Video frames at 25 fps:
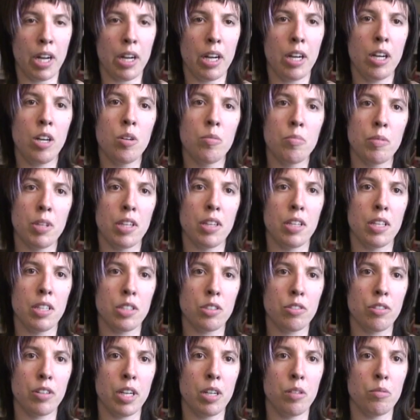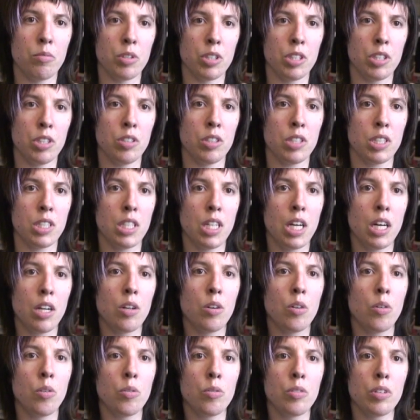I hope that this grant will do is not
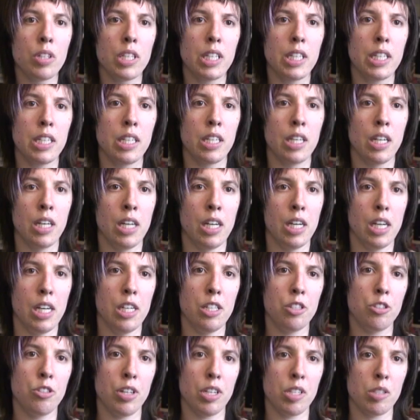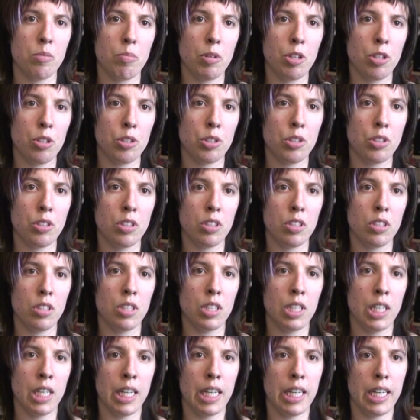only address
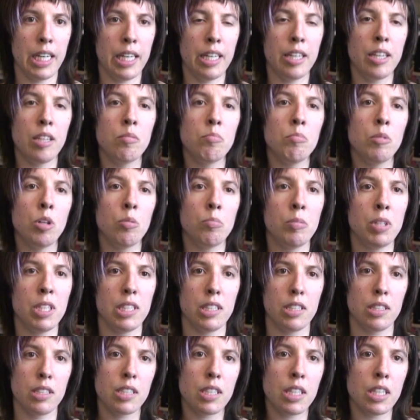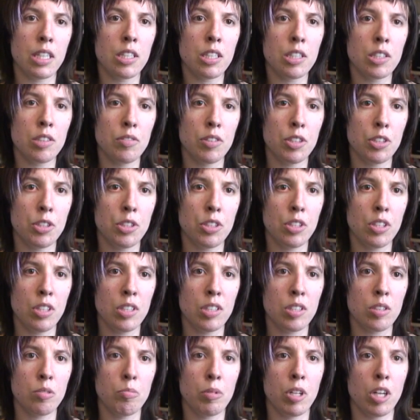personal, in-the-moment skills for
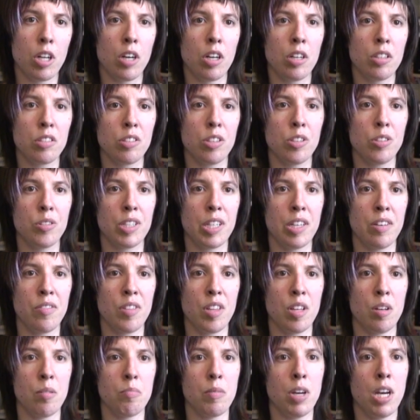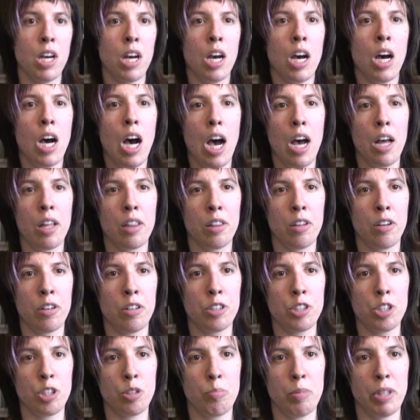students, but also give them a
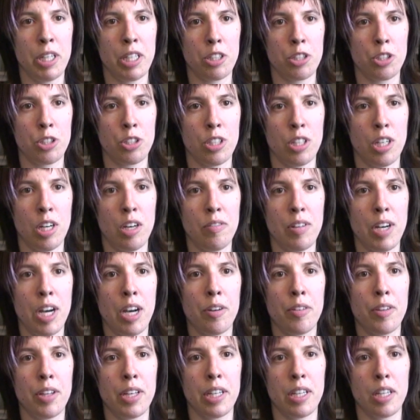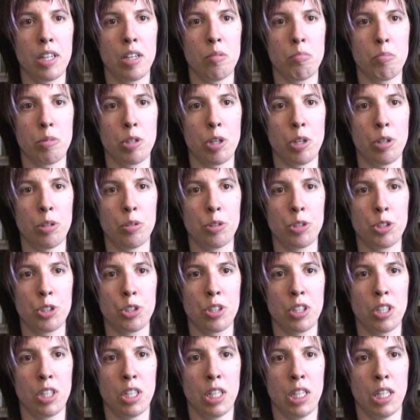larger picture of how they can approach
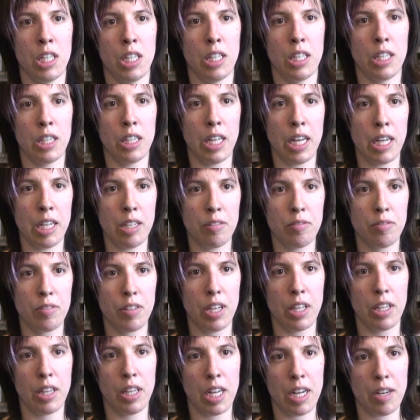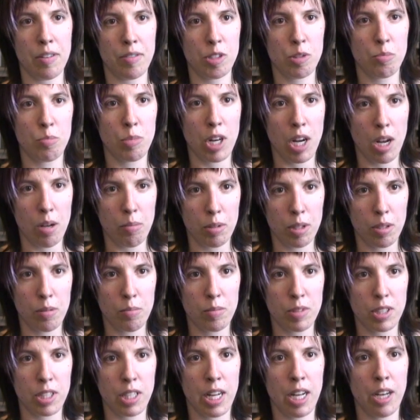life and life's
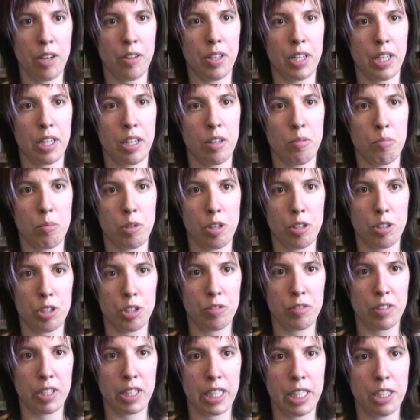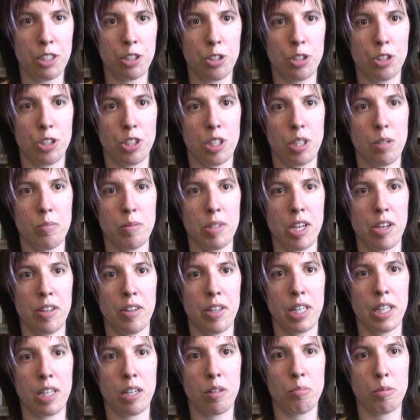problems, and how they can approach relationships, how
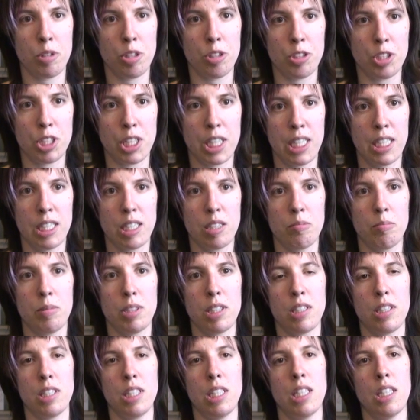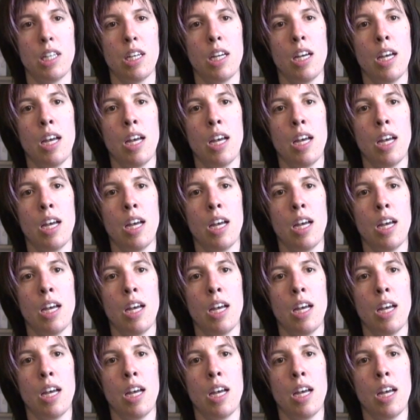they can approach intimacy,